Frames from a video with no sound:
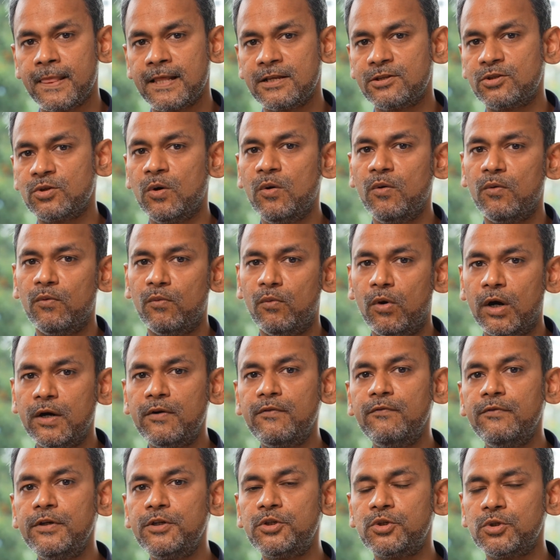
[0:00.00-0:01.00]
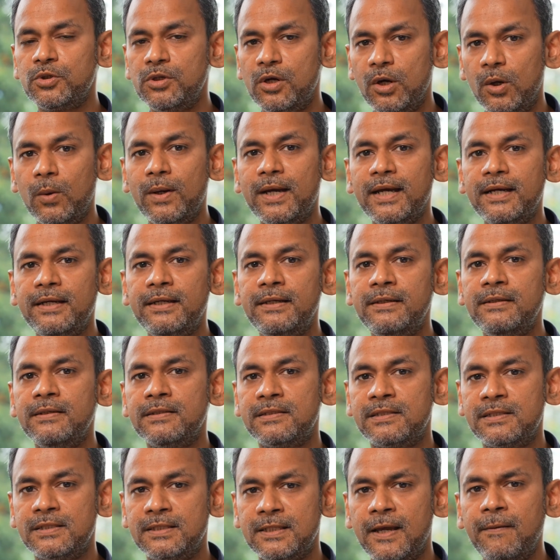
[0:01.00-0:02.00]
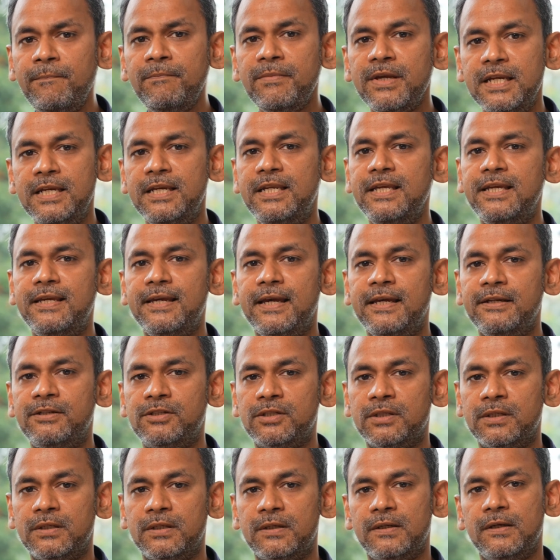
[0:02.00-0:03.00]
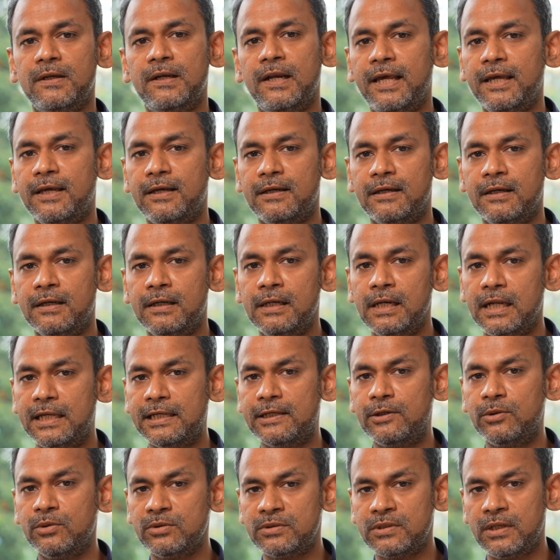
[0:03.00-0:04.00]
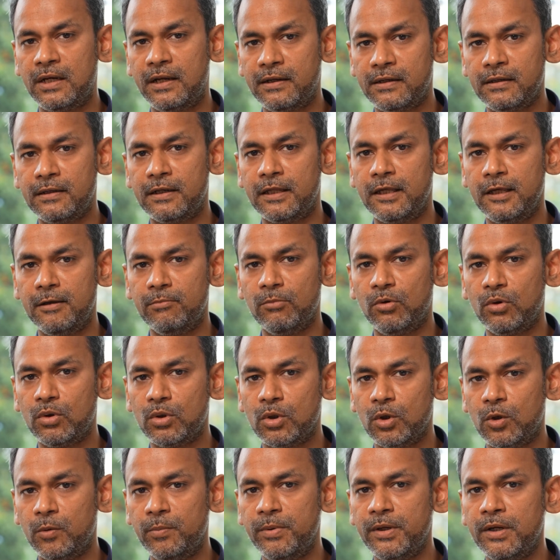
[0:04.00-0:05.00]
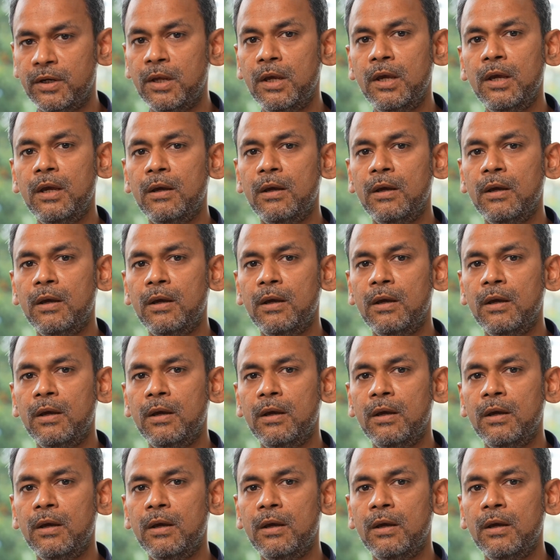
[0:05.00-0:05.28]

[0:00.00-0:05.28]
So what we should look at, some indicator like glycosylated hemoglobin,